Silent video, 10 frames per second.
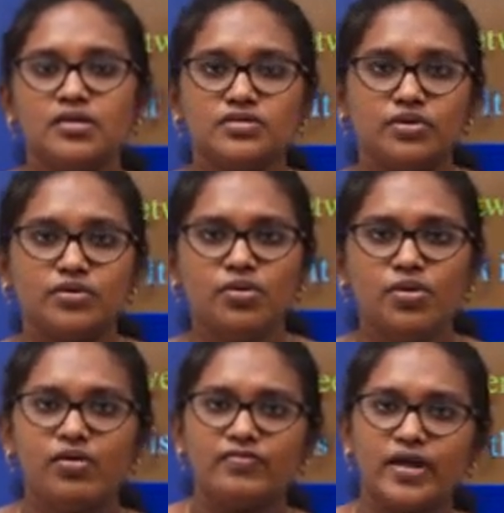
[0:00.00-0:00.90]
So,
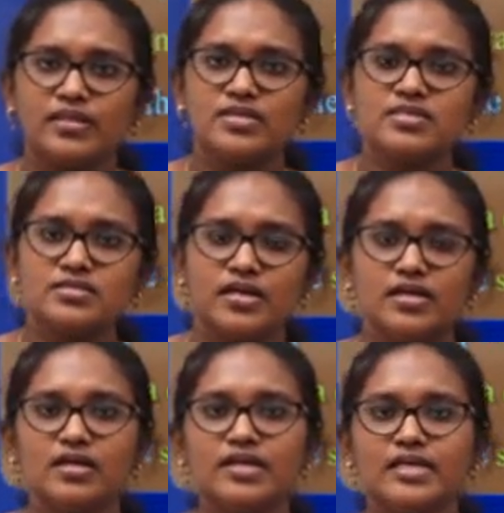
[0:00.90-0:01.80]
for this in
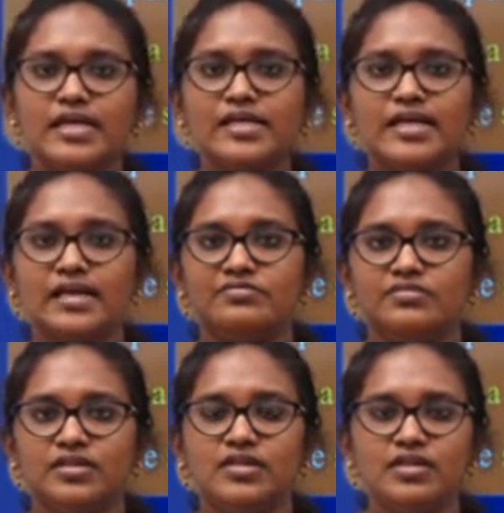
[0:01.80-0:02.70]
a real time
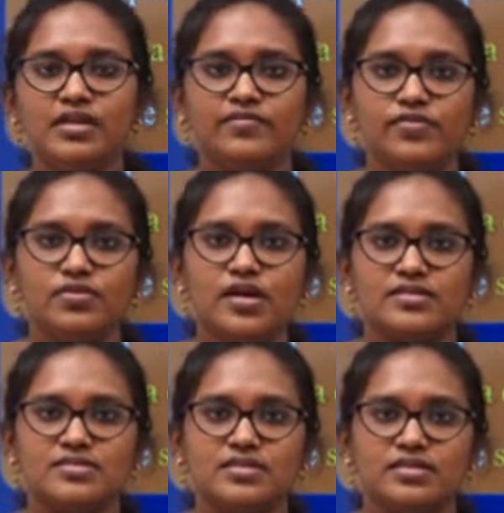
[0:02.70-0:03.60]
world, if you
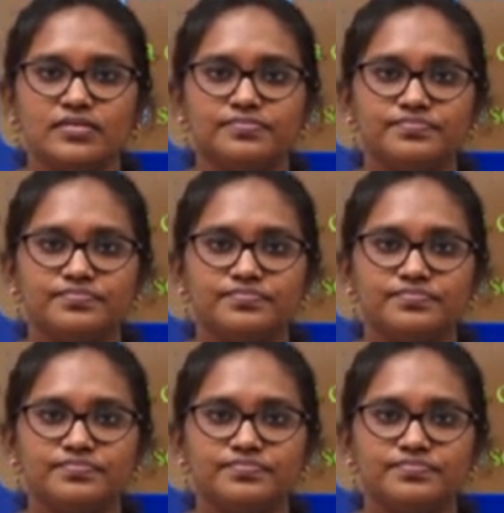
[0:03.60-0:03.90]
consider